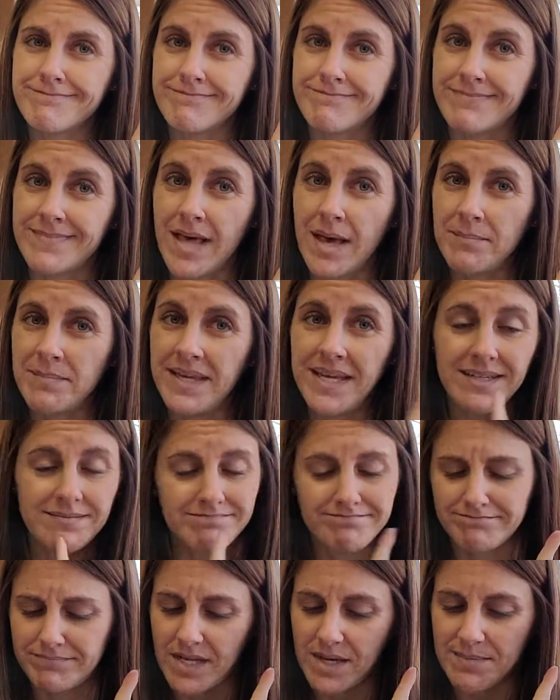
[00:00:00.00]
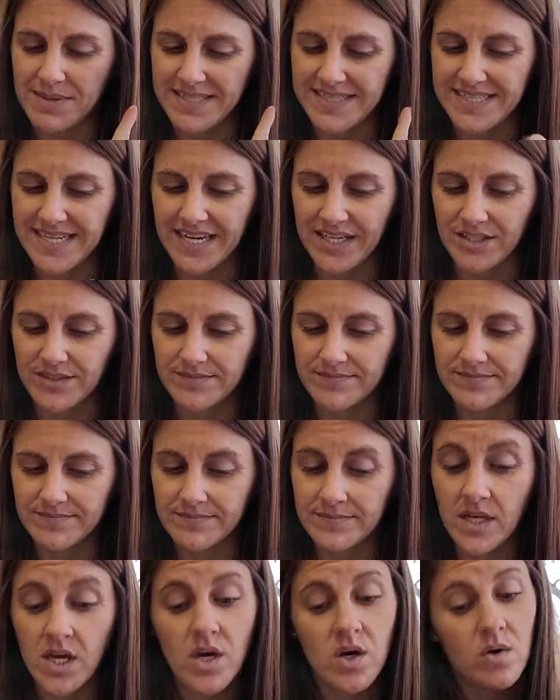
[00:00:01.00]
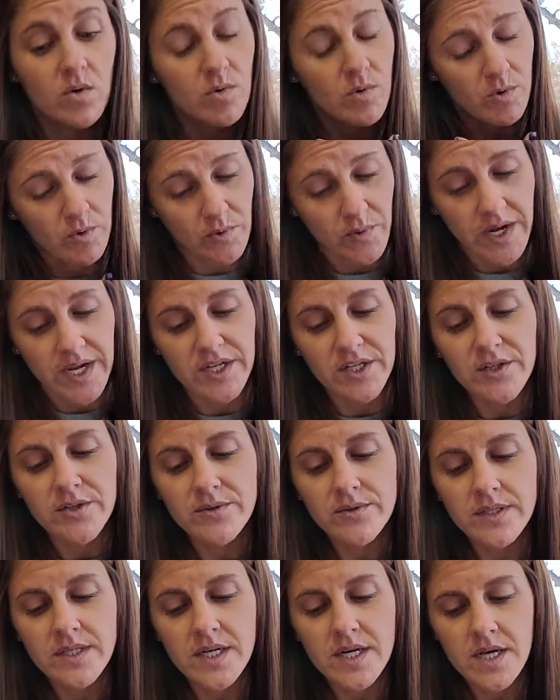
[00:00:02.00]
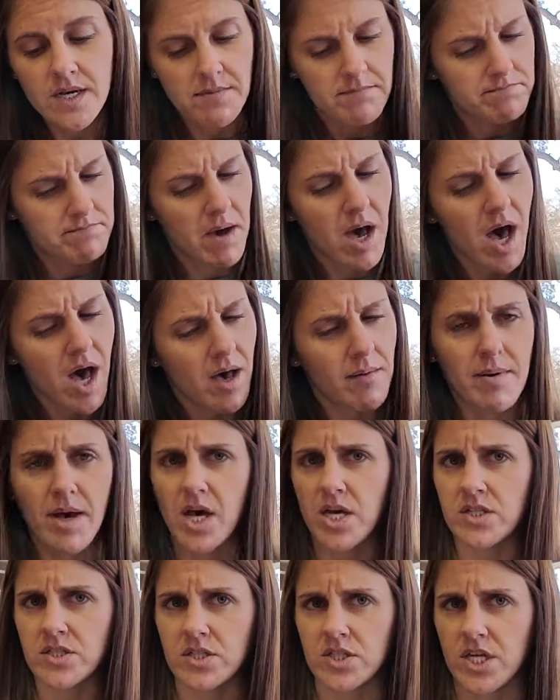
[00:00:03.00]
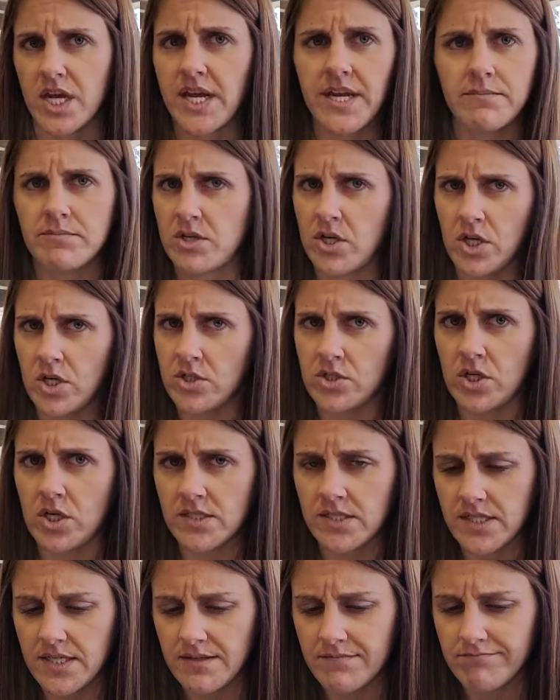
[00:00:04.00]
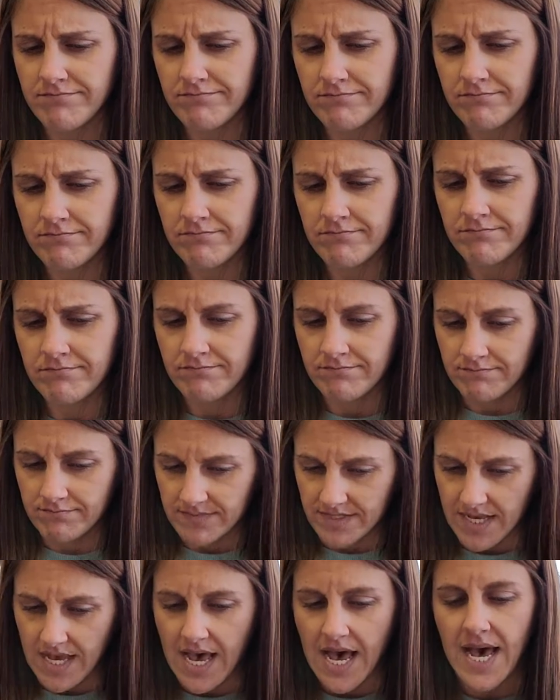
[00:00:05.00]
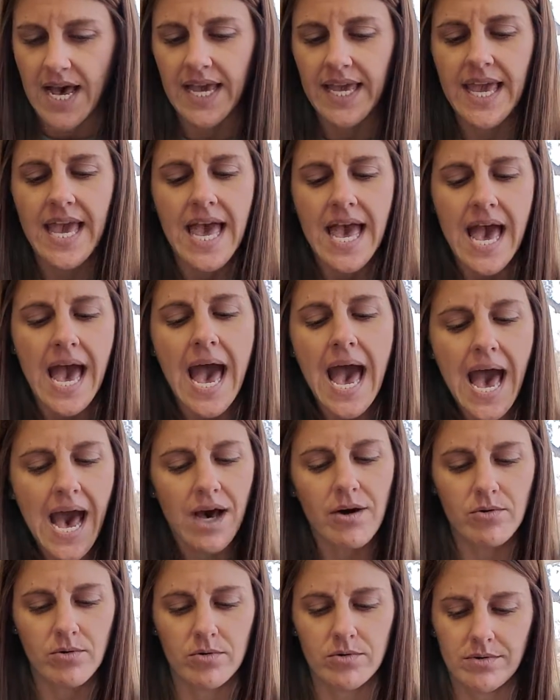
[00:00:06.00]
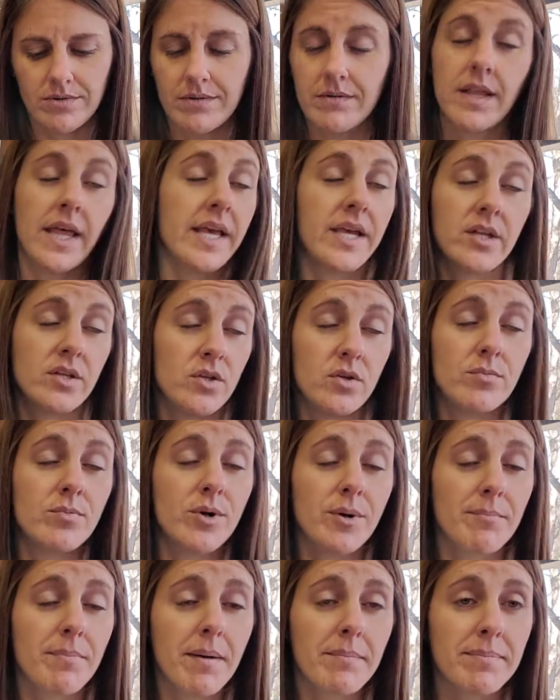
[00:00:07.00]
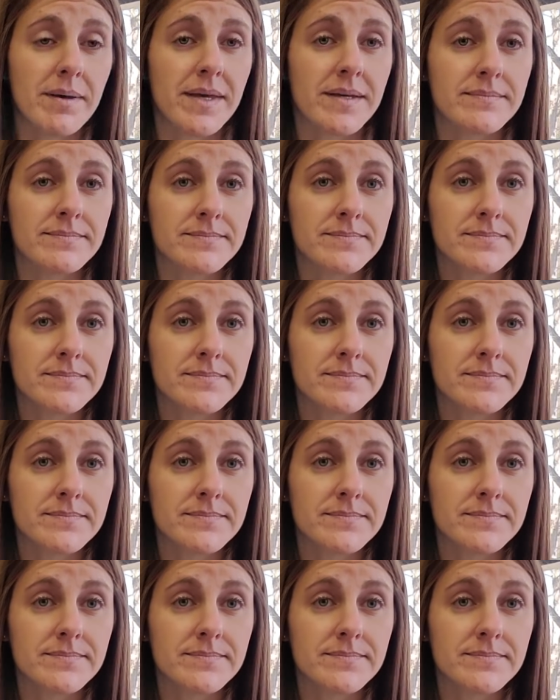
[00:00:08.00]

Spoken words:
Not me. Not my style. What do? Bob, untamed and undaunted? I howl like a newborn puppy.